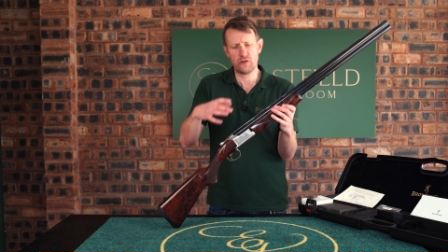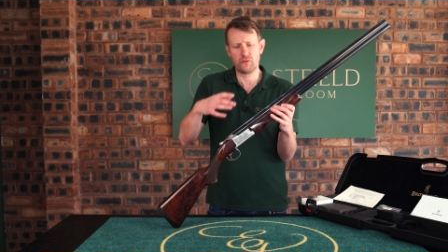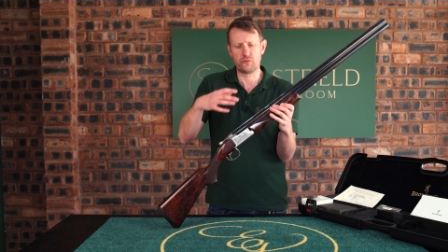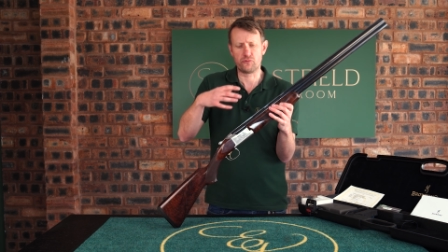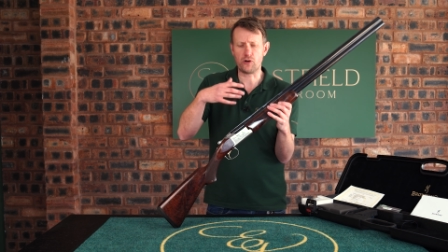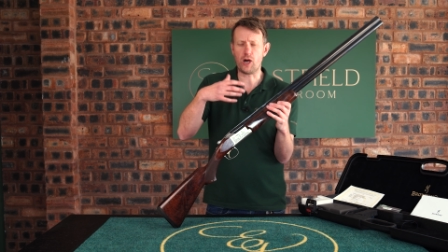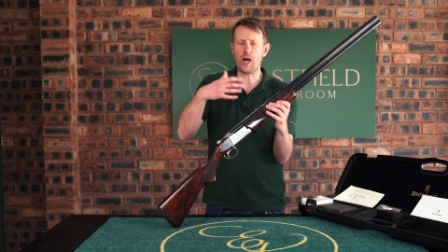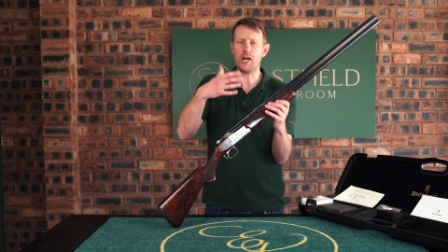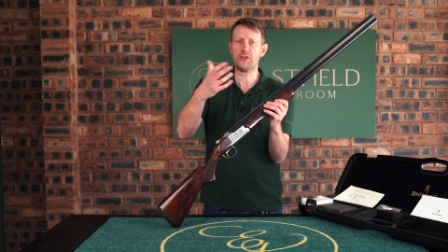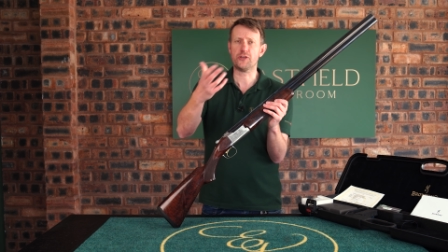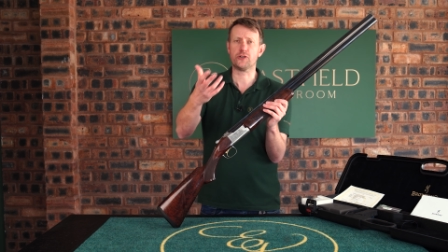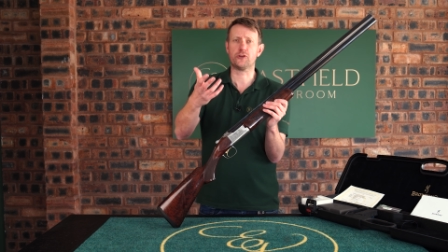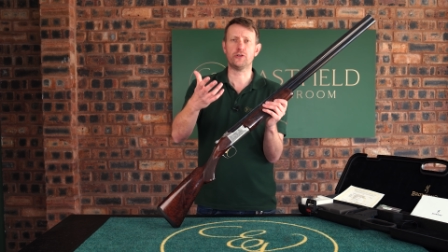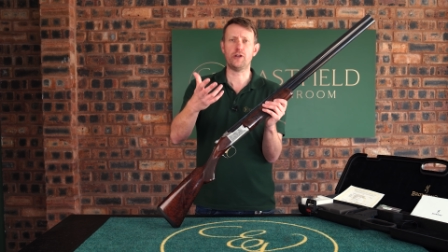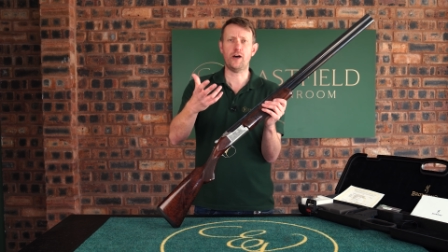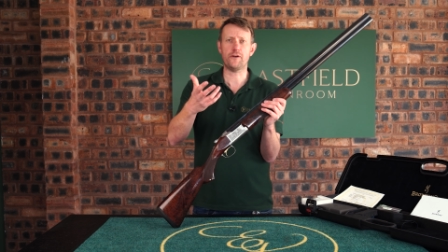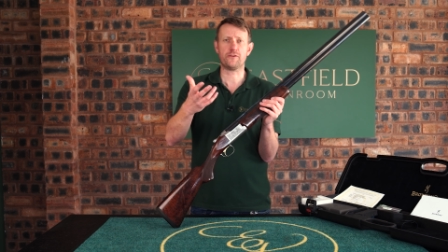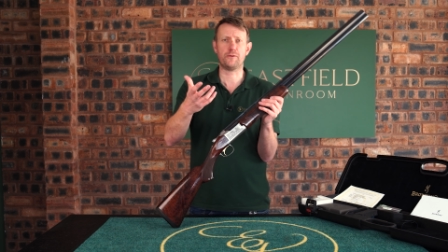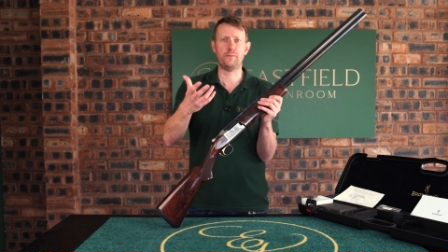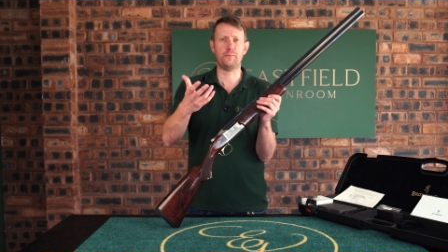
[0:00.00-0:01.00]
write the gun
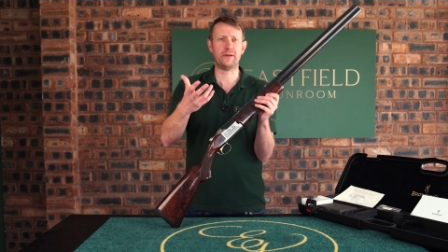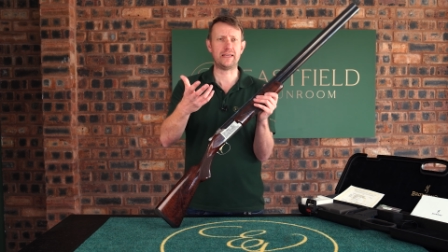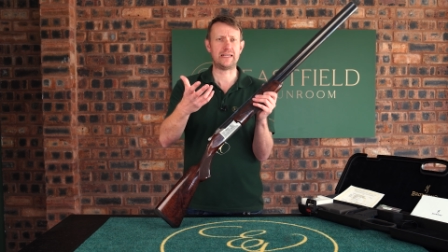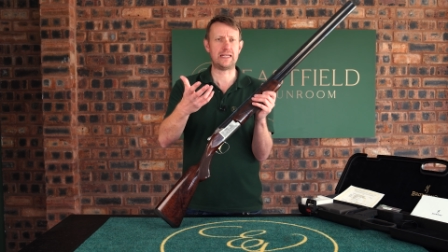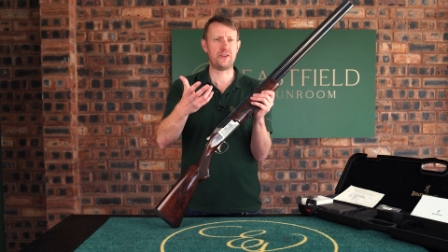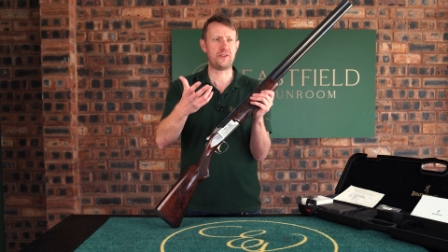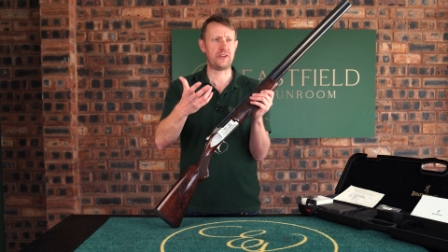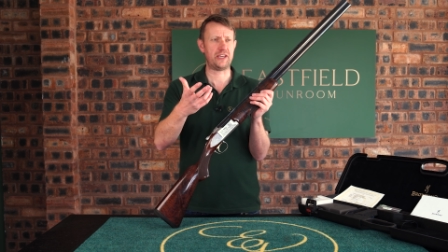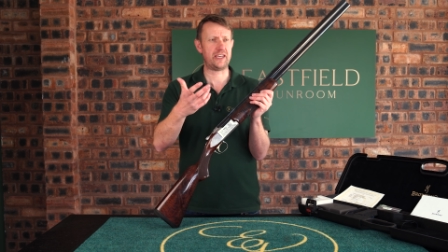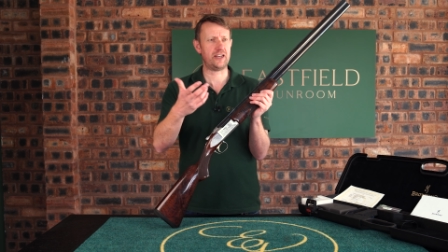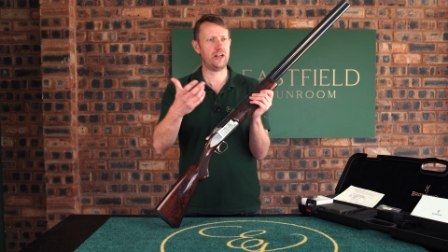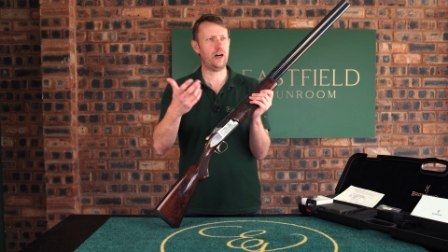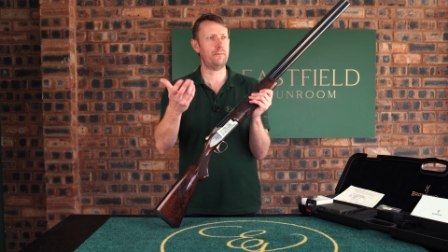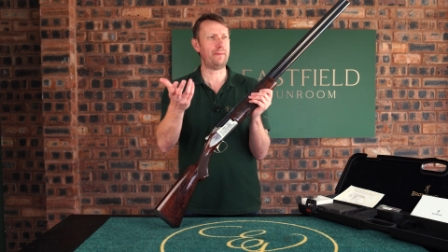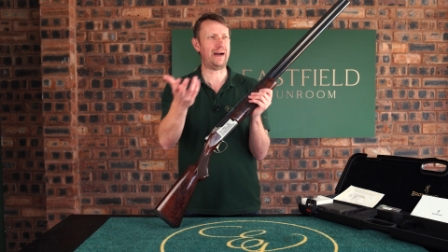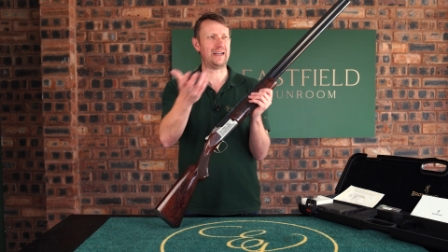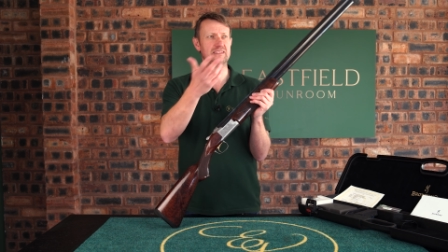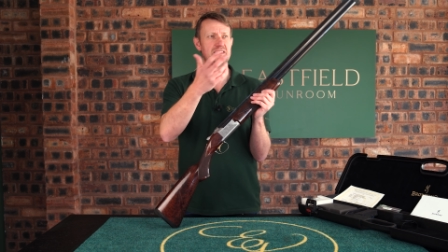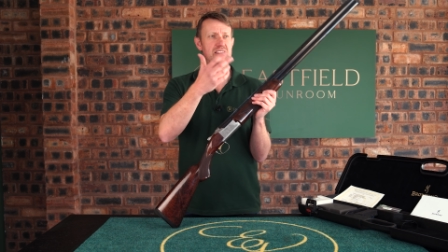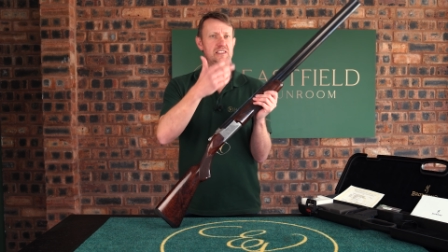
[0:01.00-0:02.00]
off completely thinking, oh,
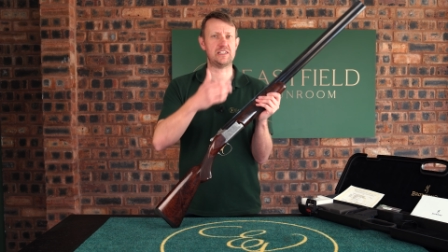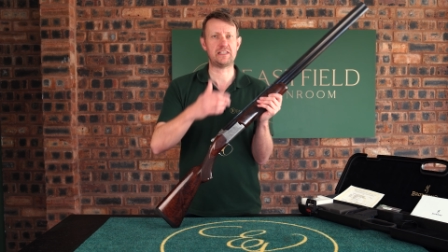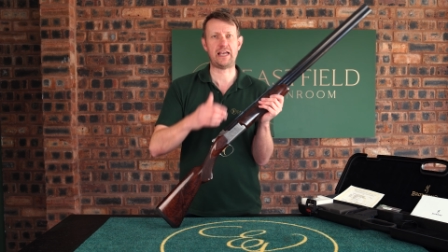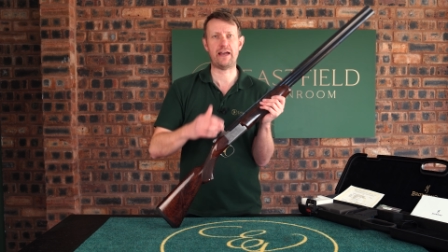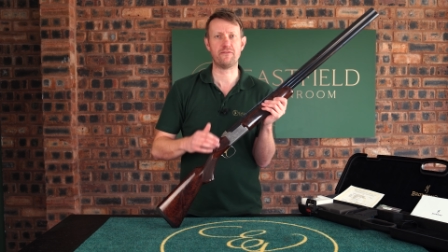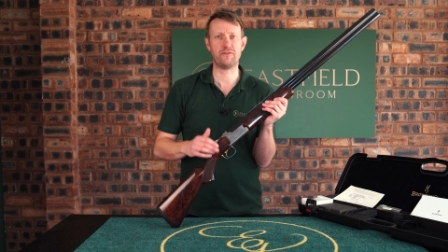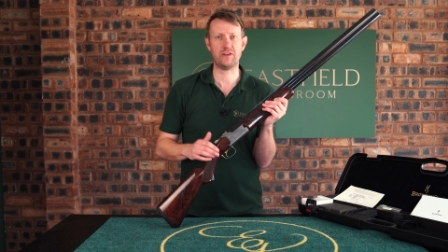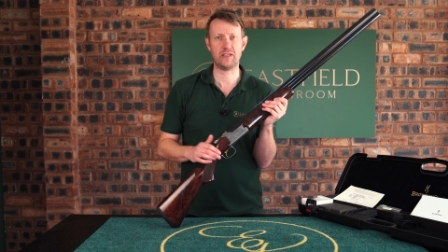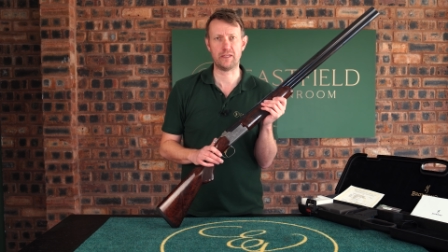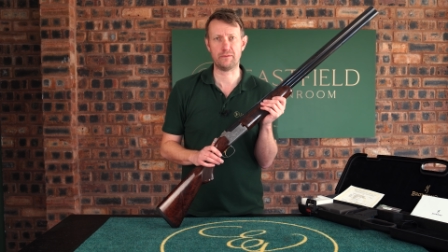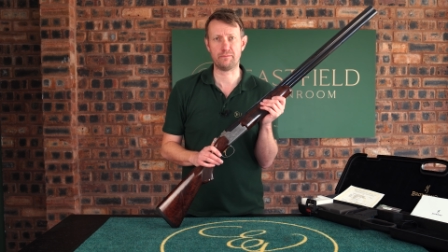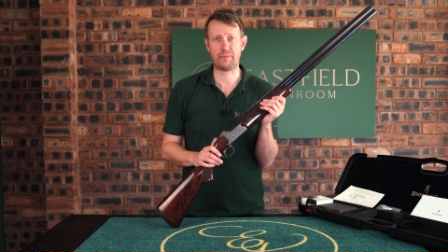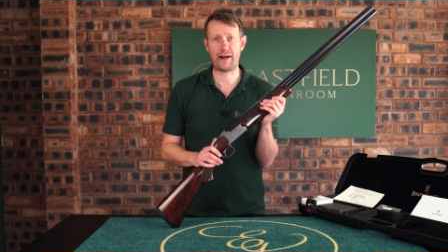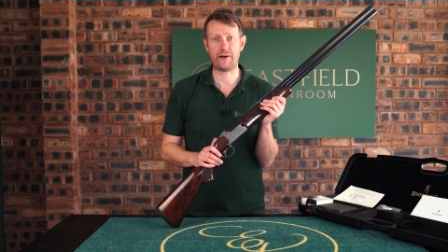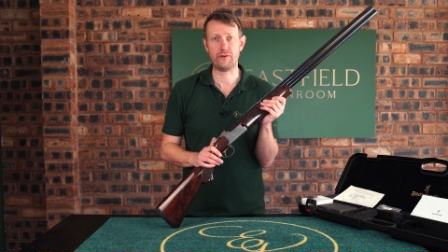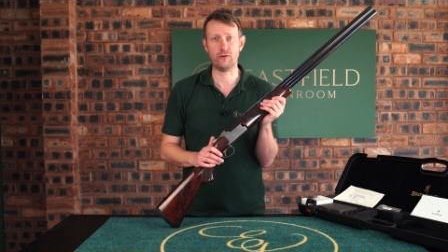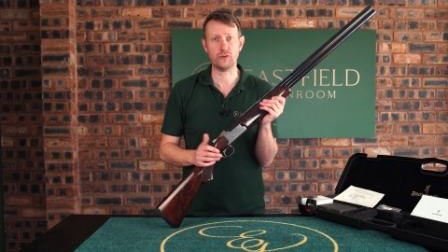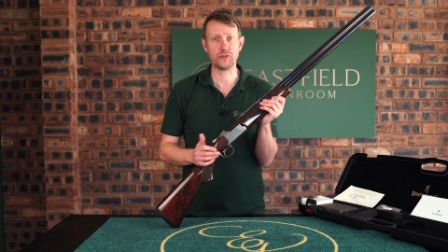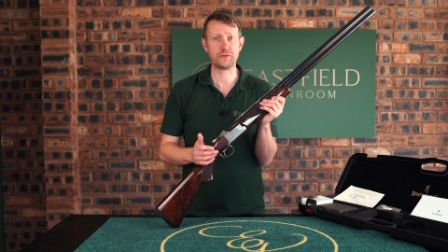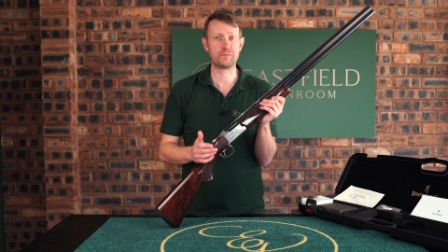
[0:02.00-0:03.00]
Matt says it's heavy in the
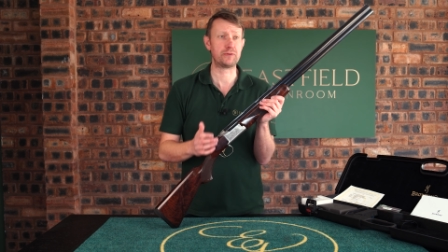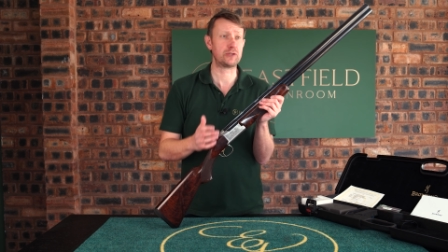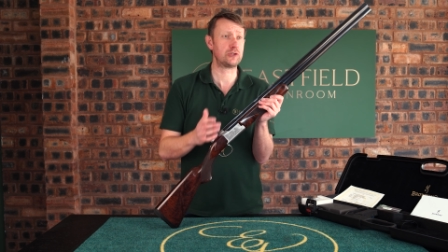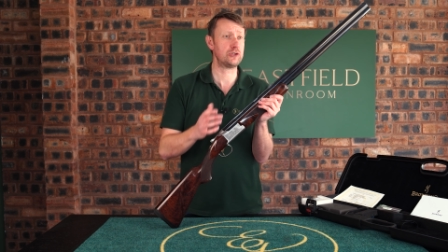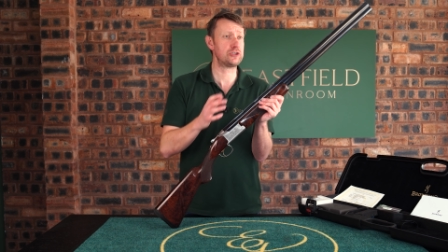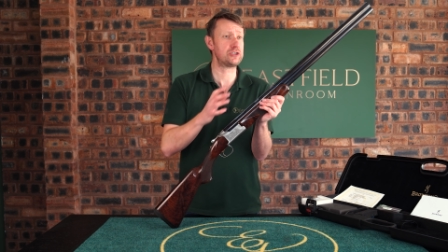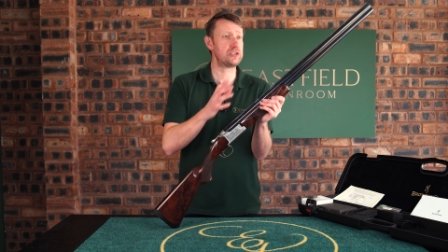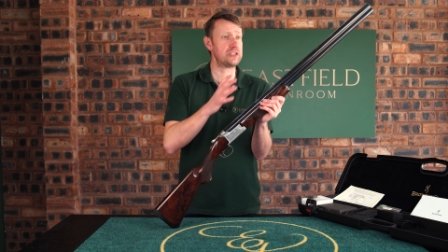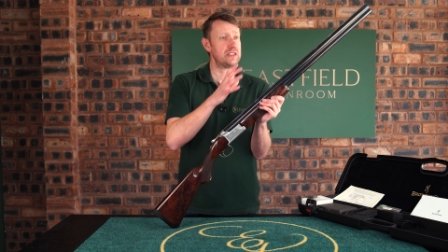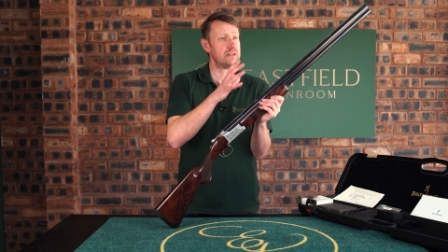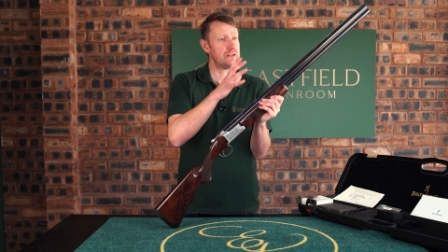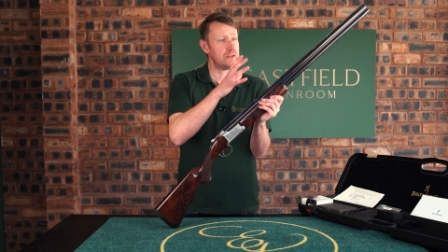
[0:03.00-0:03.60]
barrels, because